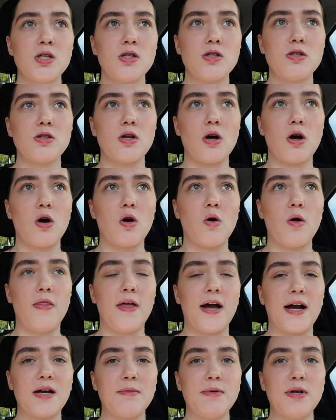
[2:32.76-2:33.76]
So
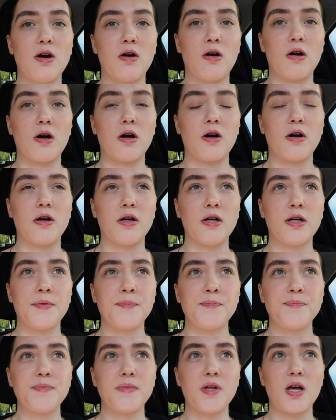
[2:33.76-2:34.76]
that can be hard.
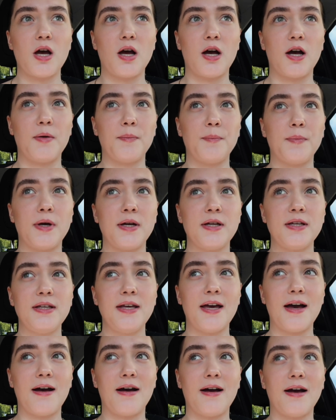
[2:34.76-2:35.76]
Um,
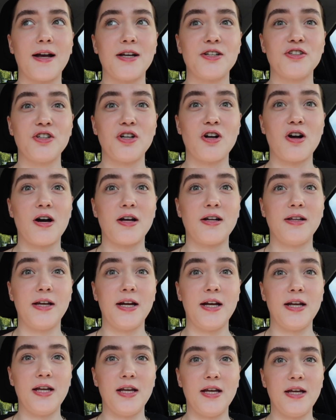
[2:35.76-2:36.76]
yeah, I actually caught a
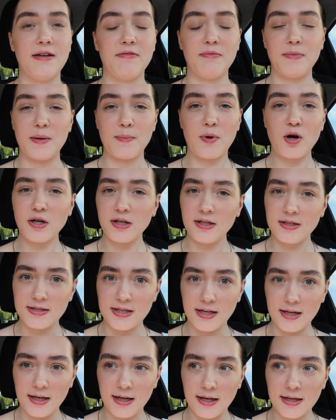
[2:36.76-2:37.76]
lady giving me a parking
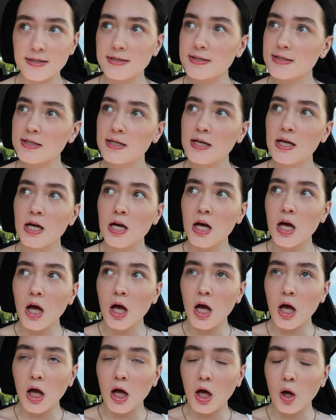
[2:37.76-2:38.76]
ticket
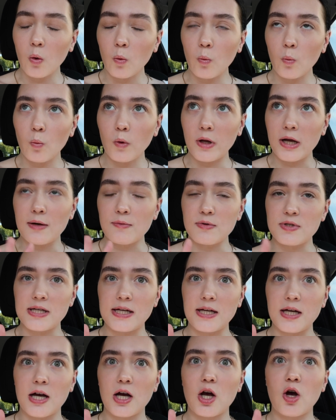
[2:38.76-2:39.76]
when I was
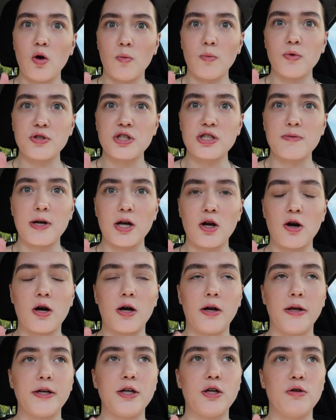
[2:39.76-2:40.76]
like almost to my
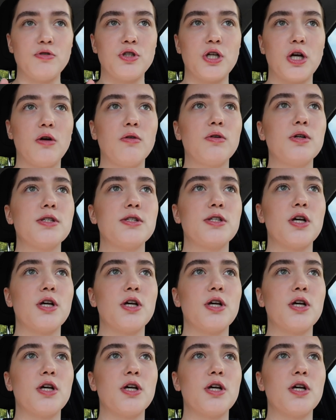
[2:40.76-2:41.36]
car, like no joke.